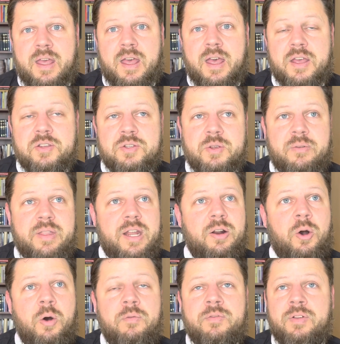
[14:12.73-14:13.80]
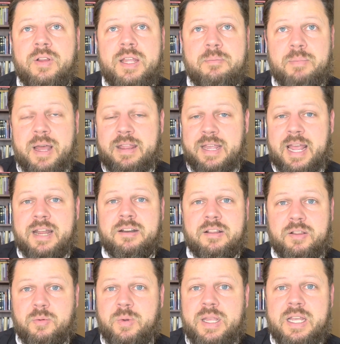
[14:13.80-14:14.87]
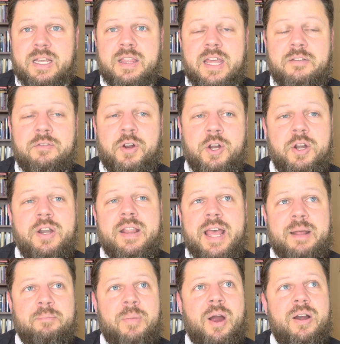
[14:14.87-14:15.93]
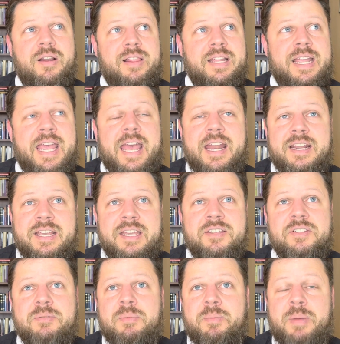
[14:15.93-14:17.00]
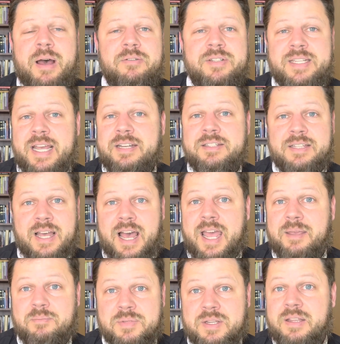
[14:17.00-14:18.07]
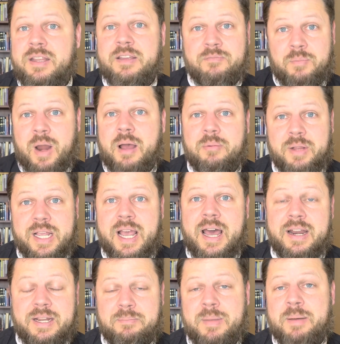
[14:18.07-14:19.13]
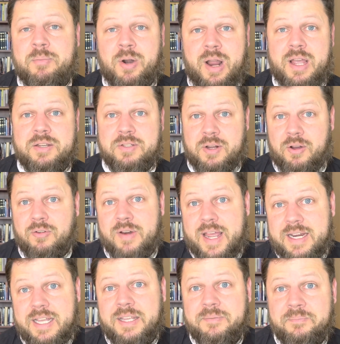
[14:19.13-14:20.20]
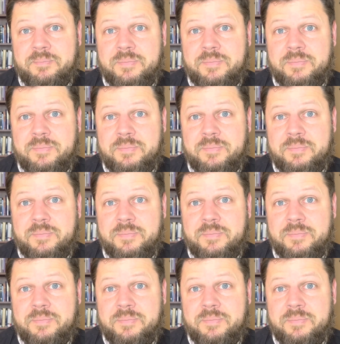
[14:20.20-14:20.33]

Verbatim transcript: Uh, so that hopefully by the end of the week, they've heard that part of the catechism about 10 times and they've probably got it memorized already.